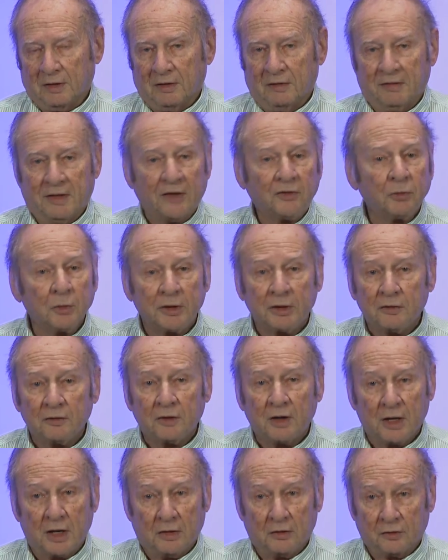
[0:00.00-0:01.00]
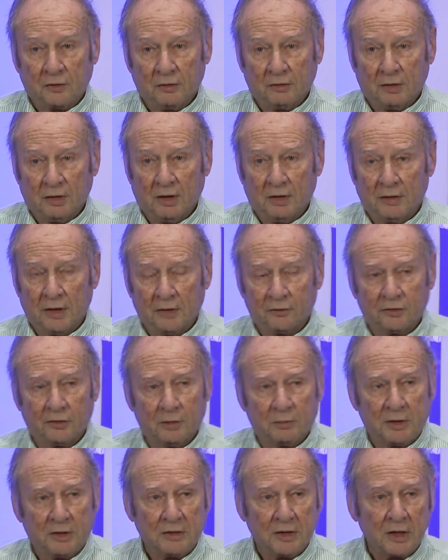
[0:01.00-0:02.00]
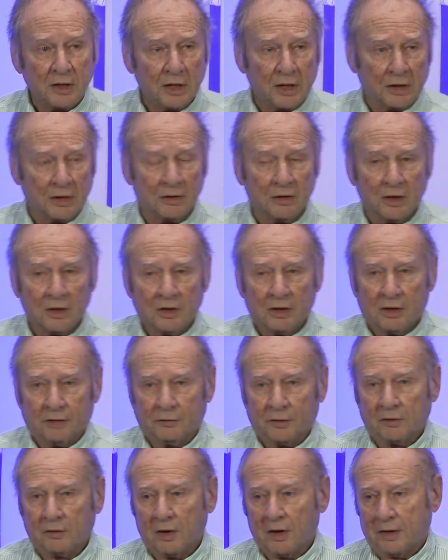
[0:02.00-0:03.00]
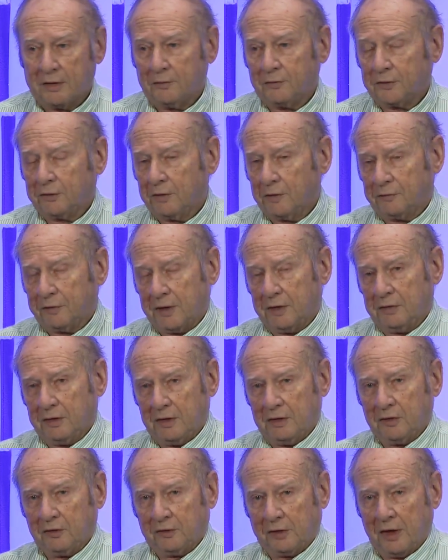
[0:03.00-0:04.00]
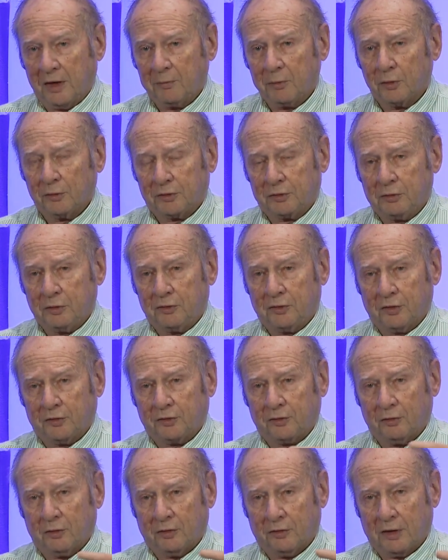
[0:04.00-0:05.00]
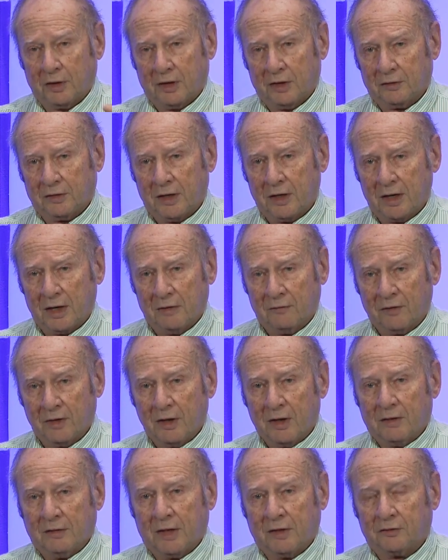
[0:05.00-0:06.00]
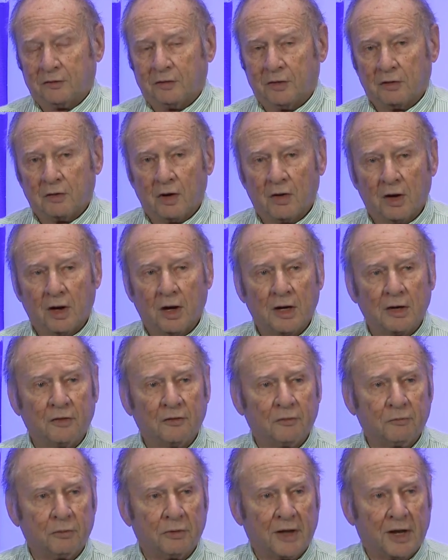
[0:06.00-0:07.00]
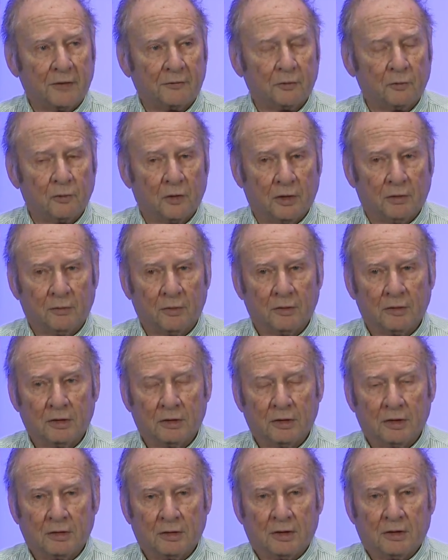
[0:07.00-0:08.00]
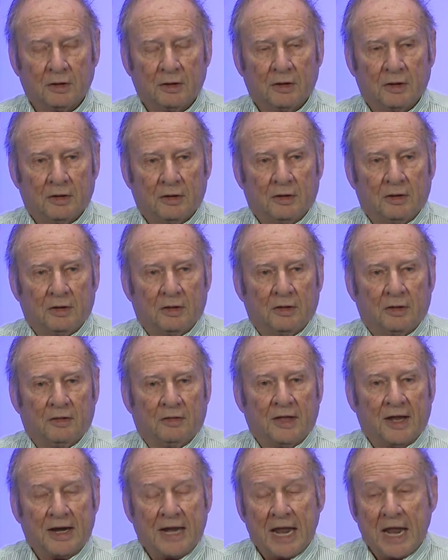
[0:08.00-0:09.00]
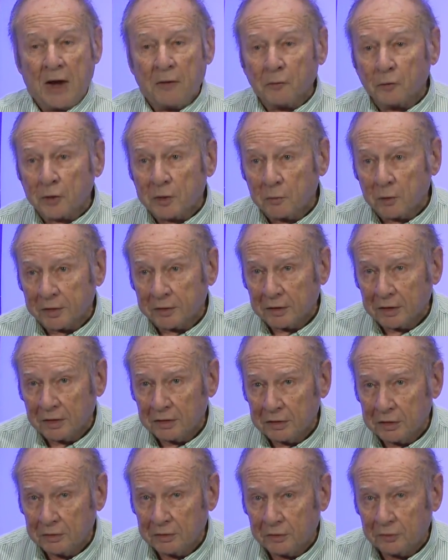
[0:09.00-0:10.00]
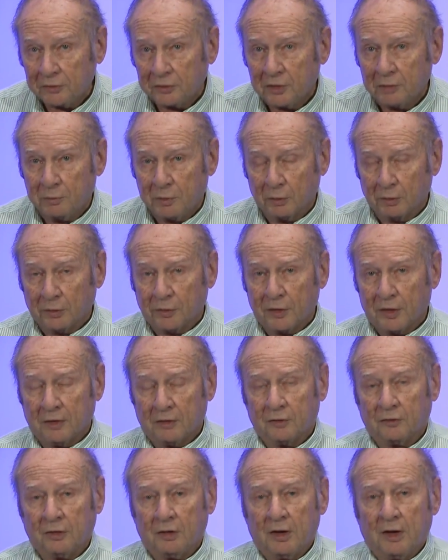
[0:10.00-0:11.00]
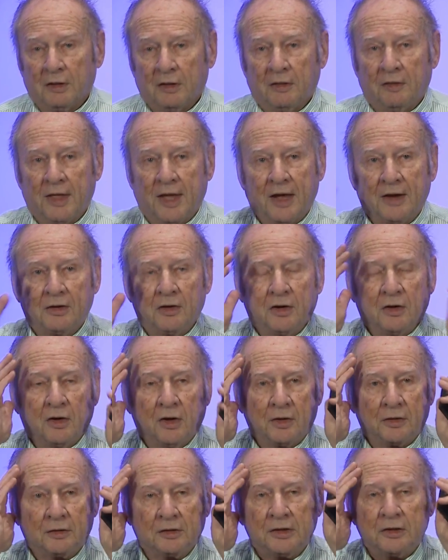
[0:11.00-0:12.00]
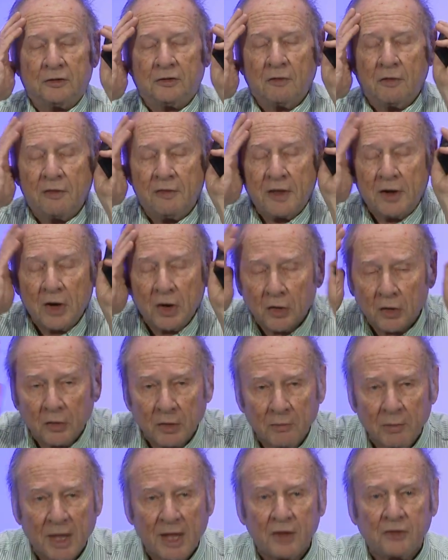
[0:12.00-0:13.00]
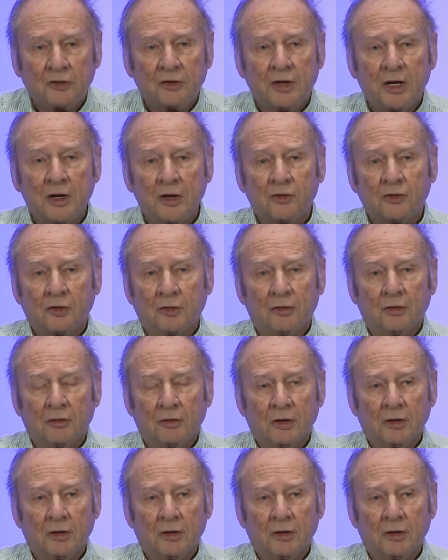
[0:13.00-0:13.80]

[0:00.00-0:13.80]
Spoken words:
That's what it takes. And that's the beginning of the kind of stuff that in the examples you just saw that I gave, that's the kind of platform that everyone can use to build things that unleash their imagination